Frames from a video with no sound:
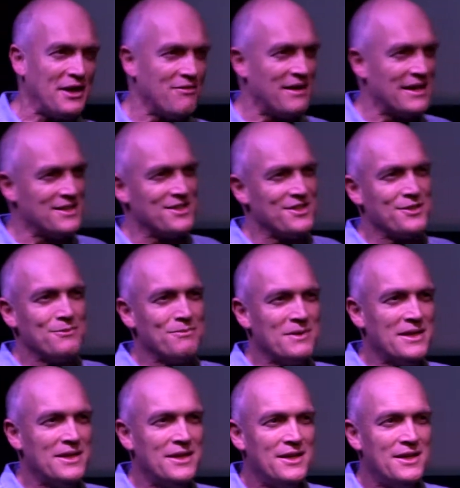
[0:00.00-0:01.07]
of us
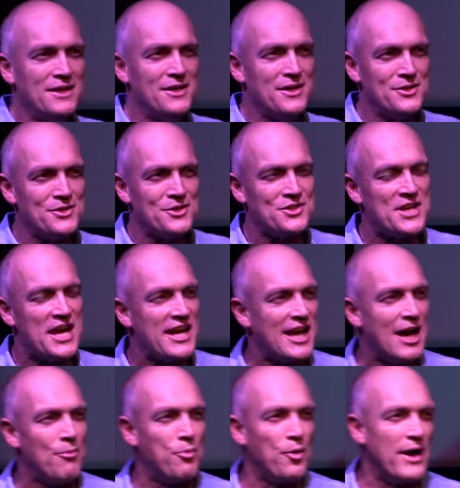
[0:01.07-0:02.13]
to take
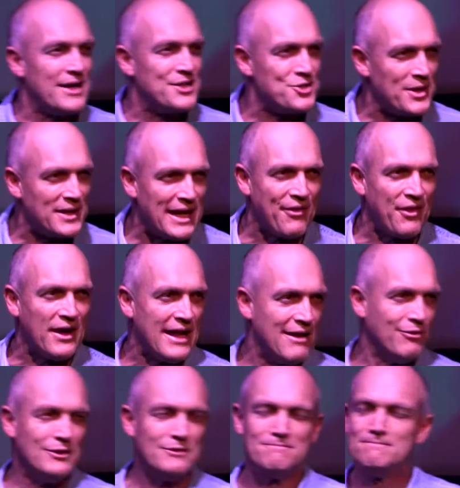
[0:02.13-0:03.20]
our prayer to another
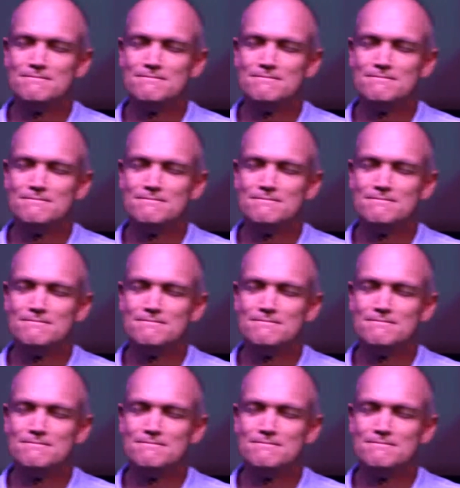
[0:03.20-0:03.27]
level.